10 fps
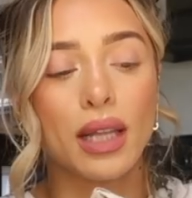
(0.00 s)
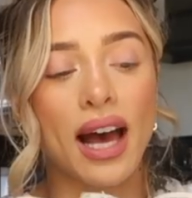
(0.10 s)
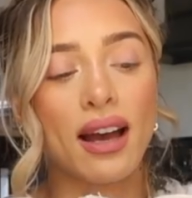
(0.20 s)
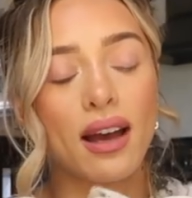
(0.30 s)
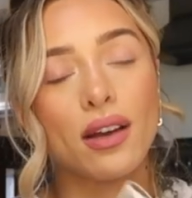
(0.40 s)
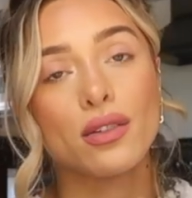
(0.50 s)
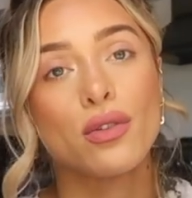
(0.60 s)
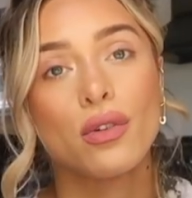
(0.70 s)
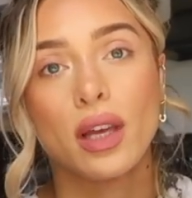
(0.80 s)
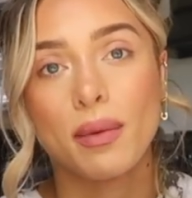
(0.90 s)
black. I also
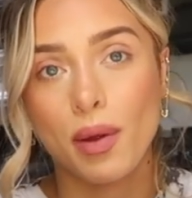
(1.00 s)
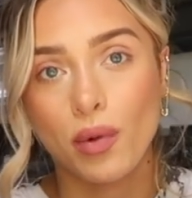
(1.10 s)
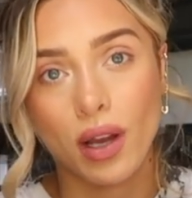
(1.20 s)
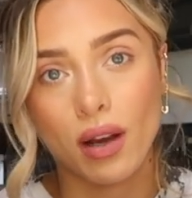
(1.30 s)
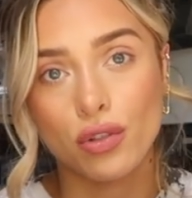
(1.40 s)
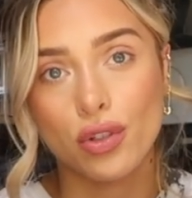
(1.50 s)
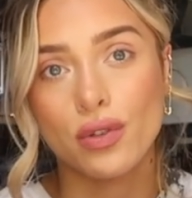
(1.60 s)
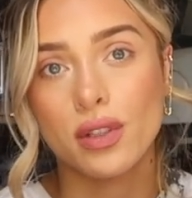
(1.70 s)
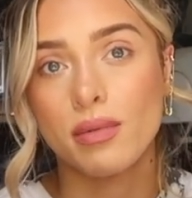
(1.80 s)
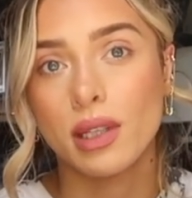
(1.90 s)
don't like my workout
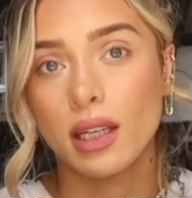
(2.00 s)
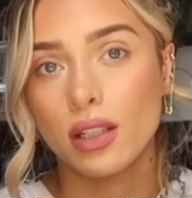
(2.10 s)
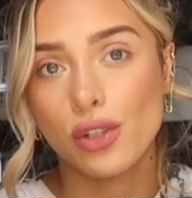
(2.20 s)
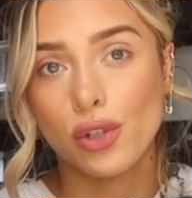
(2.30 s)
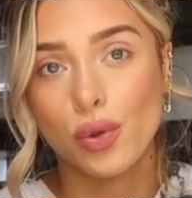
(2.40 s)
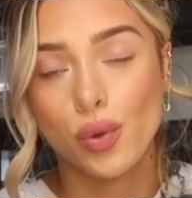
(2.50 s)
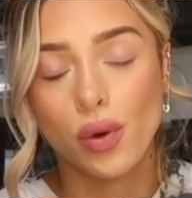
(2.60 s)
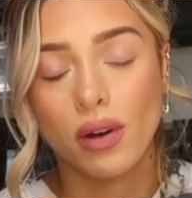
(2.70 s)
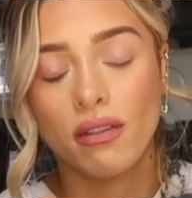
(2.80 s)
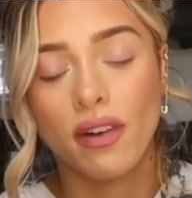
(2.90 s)
shoes to be like
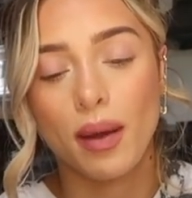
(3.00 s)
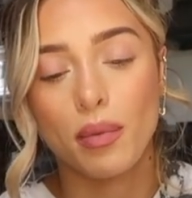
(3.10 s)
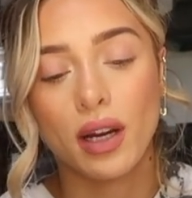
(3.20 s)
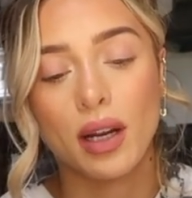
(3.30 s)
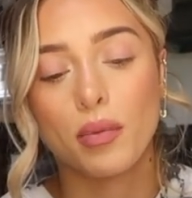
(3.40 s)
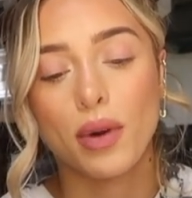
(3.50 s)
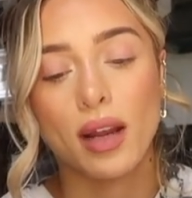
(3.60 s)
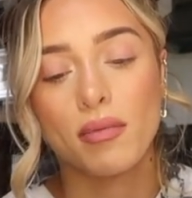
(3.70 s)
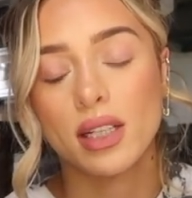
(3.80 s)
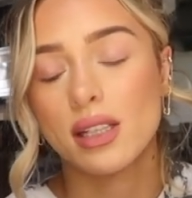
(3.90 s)
too vibrant and
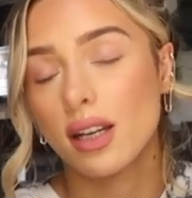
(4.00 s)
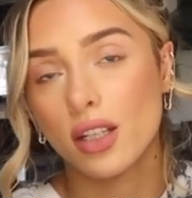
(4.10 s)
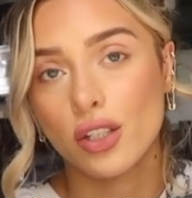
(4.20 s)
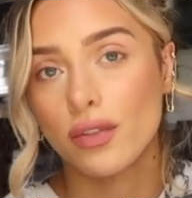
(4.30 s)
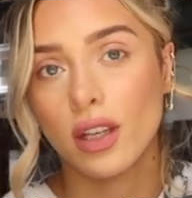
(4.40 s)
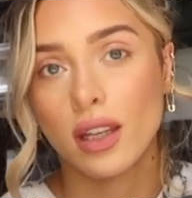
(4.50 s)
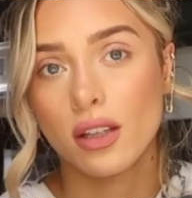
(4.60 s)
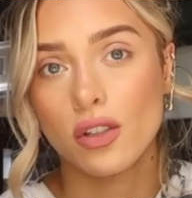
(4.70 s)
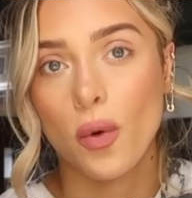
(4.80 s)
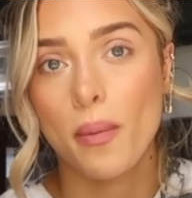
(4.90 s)
bright because then I just feel like they
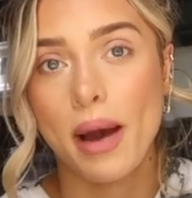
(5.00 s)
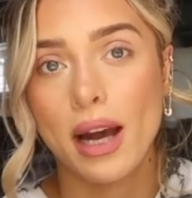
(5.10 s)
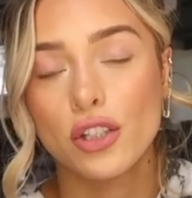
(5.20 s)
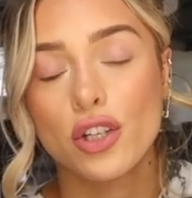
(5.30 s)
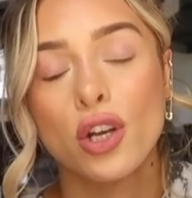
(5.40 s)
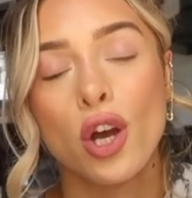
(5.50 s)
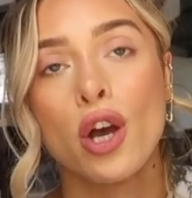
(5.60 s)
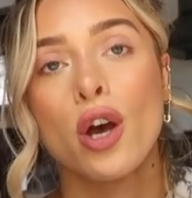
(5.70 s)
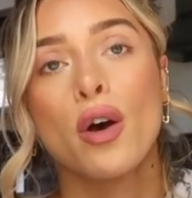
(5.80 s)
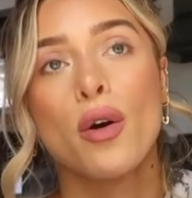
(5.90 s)
don't match
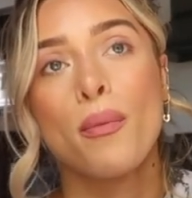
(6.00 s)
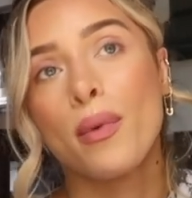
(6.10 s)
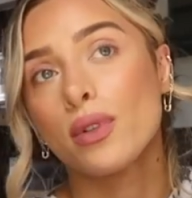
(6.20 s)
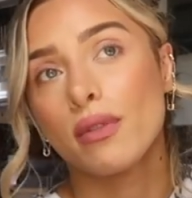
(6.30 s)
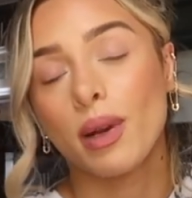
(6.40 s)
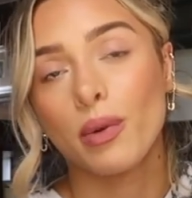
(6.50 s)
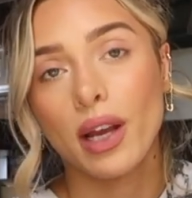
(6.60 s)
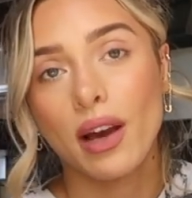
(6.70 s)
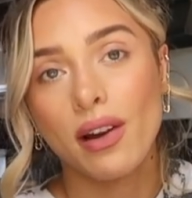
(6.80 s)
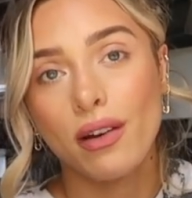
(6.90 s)
most of my
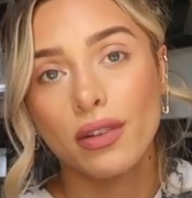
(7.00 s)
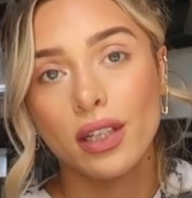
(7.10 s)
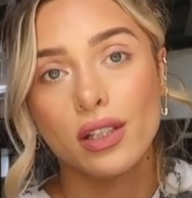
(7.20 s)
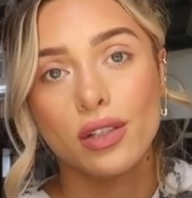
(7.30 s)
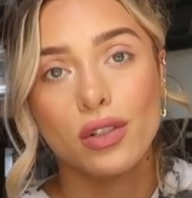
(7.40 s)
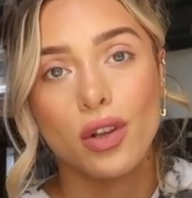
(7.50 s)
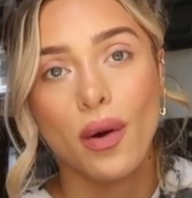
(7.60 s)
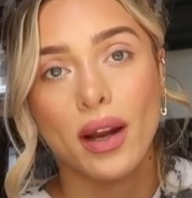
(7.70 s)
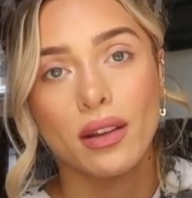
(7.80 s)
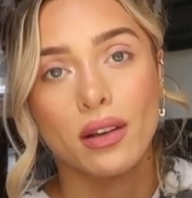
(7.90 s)
workout outfits so
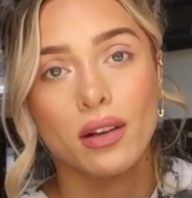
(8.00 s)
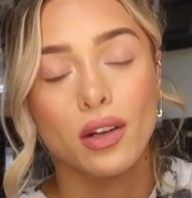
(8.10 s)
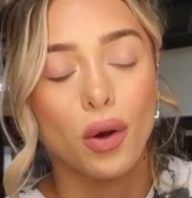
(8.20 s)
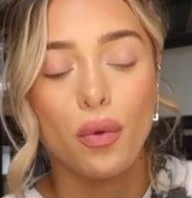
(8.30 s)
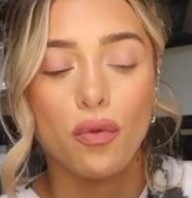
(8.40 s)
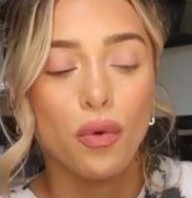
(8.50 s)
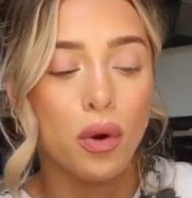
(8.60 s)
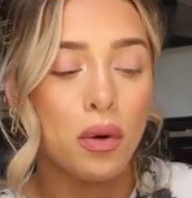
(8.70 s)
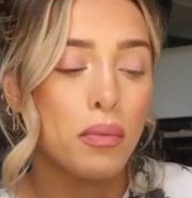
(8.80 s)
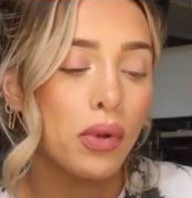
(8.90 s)
I either go
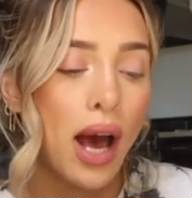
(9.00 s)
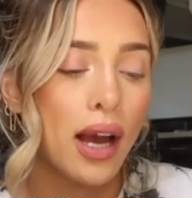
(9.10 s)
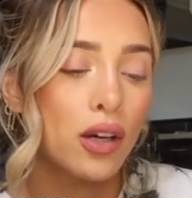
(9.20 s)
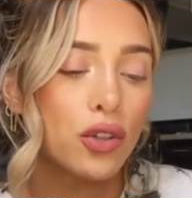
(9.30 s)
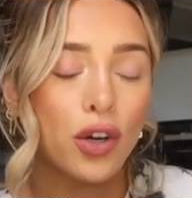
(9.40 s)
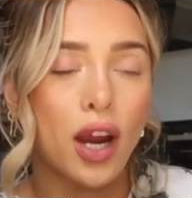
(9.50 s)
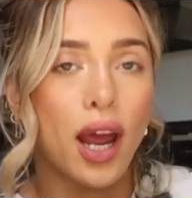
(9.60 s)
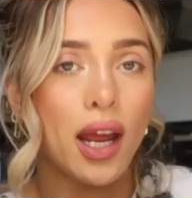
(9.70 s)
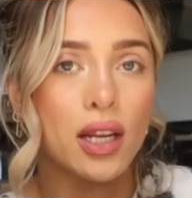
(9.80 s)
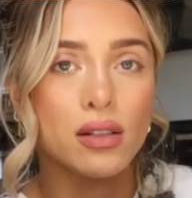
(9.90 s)
for black,
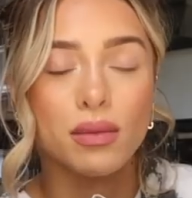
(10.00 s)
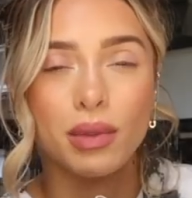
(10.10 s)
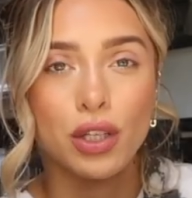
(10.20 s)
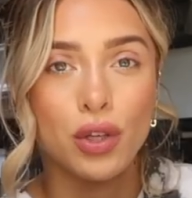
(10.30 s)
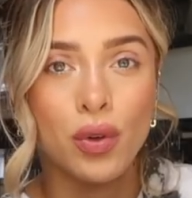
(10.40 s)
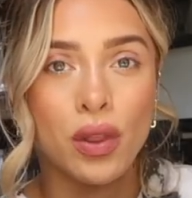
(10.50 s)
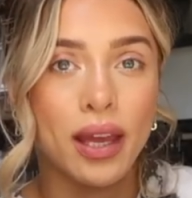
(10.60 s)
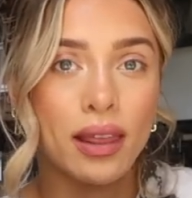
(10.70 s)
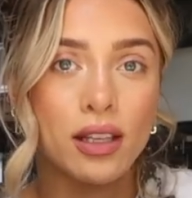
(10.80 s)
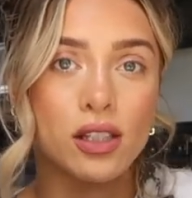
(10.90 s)
gray, something nude
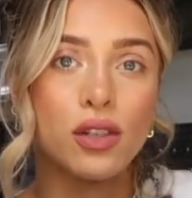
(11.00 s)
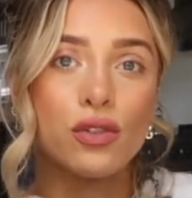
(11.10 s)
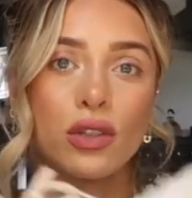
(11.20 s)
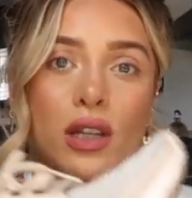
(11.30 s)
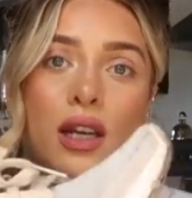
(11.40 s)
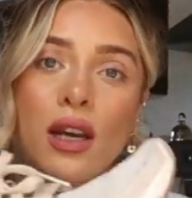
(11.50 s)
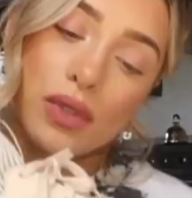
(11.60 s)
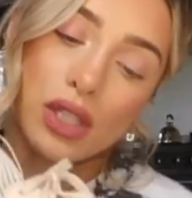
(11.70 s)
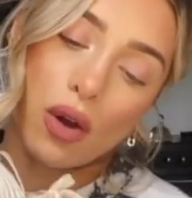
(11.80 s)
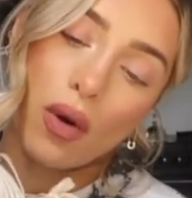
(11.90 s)
like this usually.
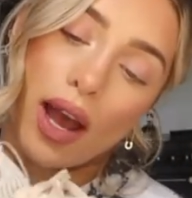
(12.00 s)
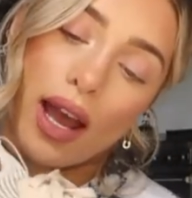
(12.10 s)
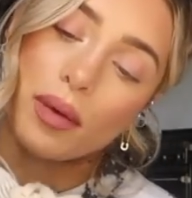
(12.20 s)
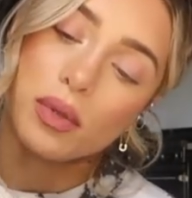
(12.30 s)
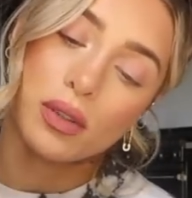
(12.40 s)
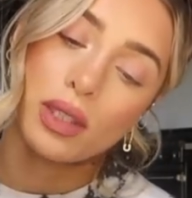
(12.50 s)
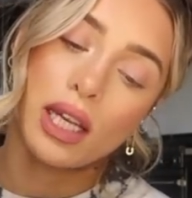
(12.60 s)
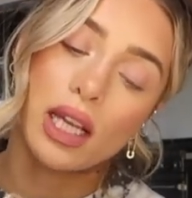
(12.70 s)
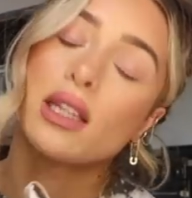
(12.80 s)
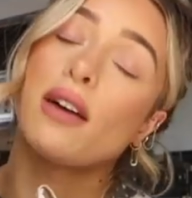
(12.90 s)
So I
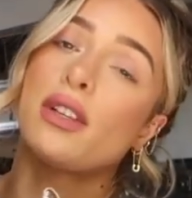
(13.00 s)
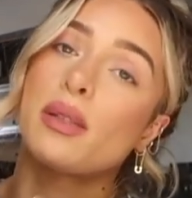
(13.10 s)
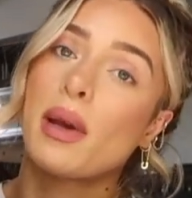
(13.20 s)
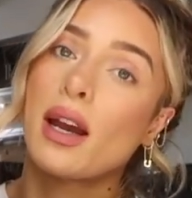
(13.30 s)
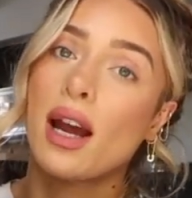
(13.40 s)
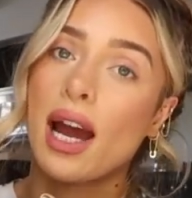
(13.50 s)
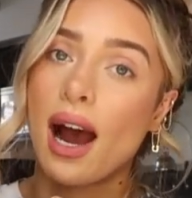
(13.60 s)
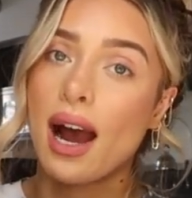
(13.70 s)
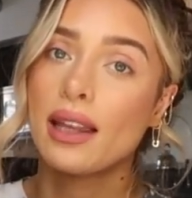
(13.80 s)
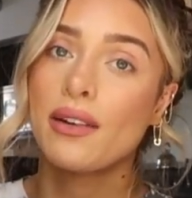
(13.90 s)
absolutely love this pair. I
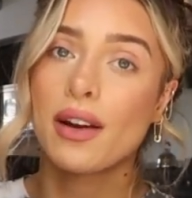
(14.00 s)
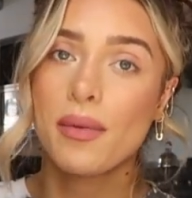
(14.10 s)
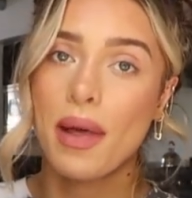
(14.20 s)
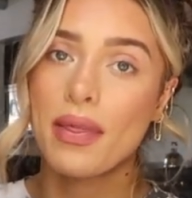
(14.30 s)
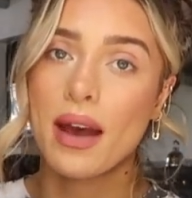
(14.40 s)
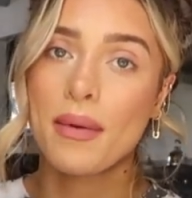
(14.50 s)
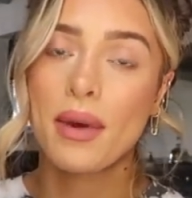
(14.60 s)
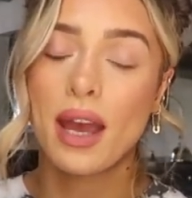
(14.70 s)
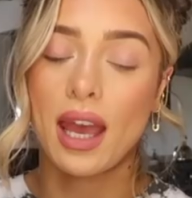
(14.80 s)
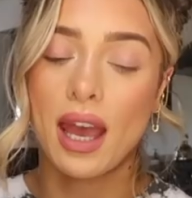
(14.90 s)
highly recommend them
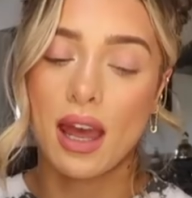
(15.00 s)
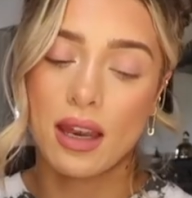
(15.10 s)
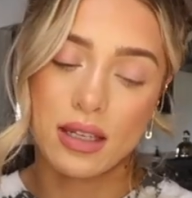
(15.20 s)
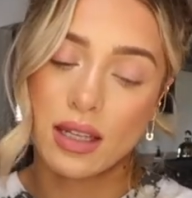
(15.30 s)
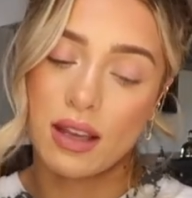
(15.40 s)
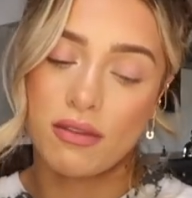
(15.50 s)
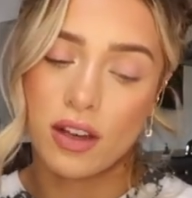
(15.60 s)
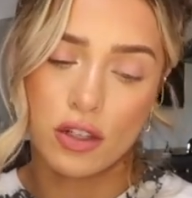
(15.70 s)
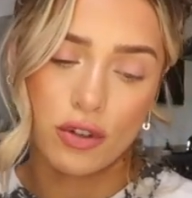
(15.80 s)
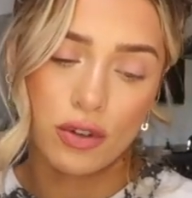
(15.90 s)
and they
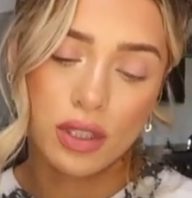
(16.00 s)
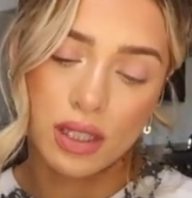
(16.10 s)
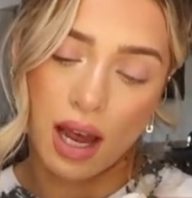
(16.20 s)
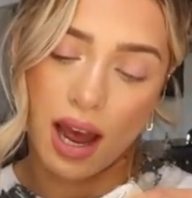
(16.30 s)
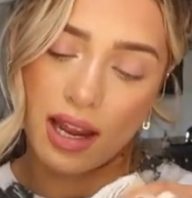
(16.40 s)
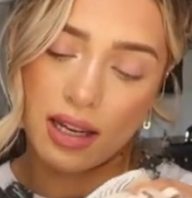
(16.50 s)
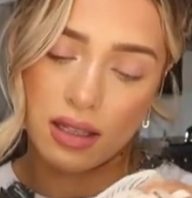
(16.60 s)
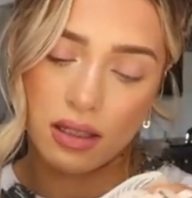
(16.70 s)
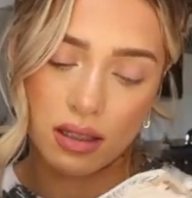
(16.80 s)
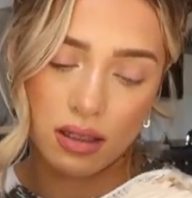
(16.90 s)
fit true to
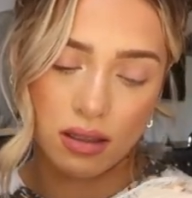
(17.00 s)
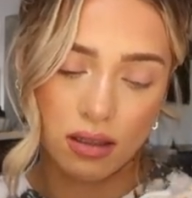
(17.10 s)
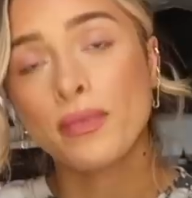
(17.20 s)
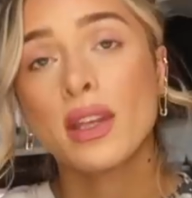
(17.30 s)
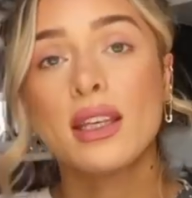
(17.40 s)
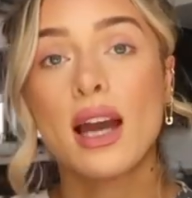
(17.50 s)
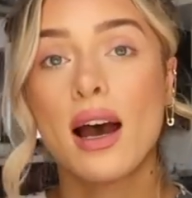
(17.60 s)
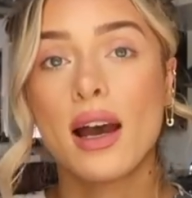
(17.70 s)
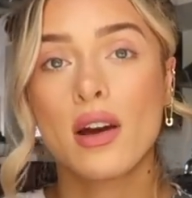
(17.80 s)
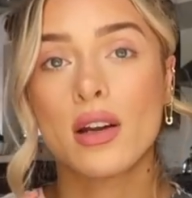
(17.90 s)
size. Yeah,
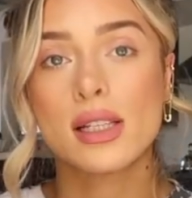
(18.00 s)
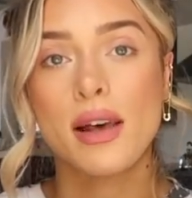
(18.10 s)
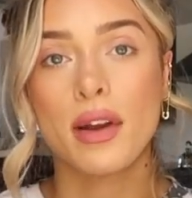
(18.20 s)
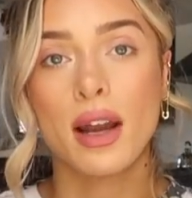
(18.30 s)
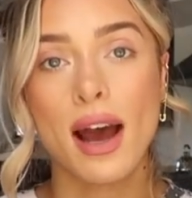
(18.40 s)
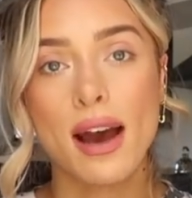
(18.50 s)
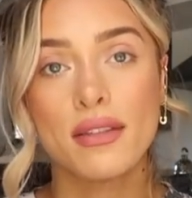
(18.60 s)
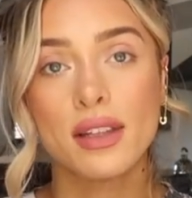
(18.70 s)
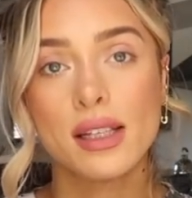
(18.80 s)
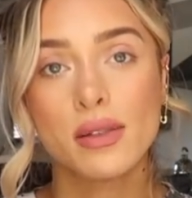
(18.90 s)
I got a seven and a half
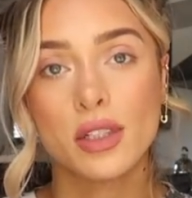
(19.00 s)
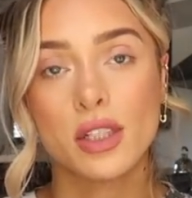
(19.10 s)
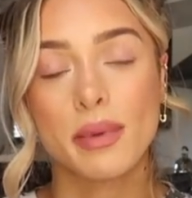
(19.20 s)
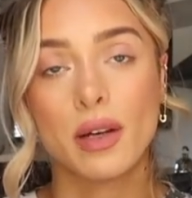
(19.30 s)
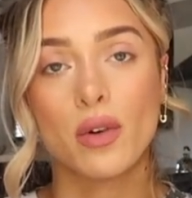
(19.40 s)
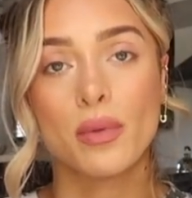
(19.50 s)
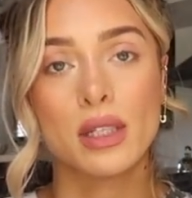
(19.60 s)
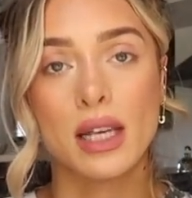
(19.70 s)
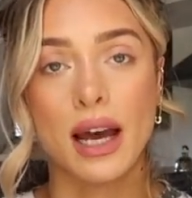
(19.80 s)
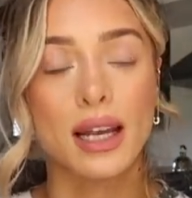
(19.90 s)
in these which is my normal
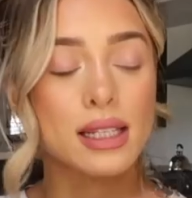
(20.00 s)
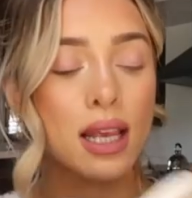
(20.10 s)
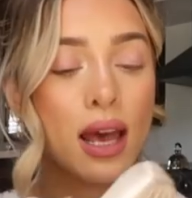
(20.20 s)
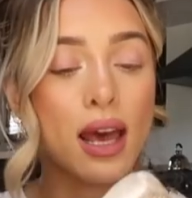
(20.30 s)
size.